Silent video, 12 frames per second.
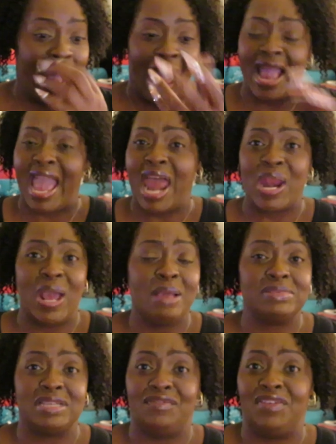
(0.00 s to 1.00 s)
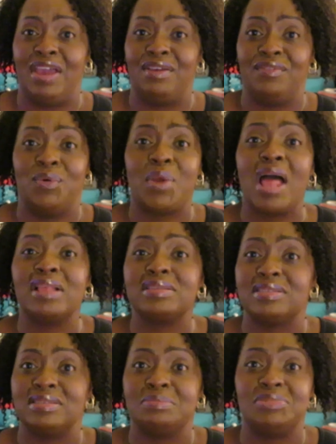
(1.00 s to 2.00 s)
I got it on Amazon for like
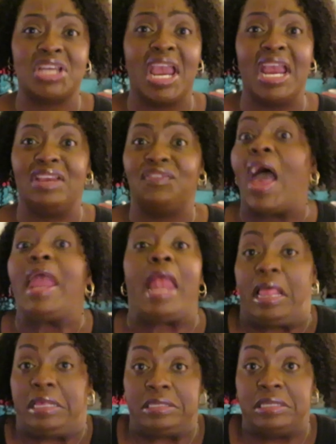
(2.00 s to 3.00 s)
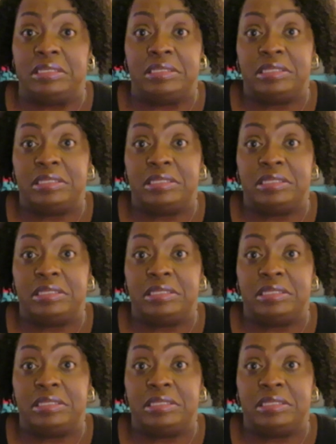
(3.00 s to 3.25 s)
$4 some change, $5.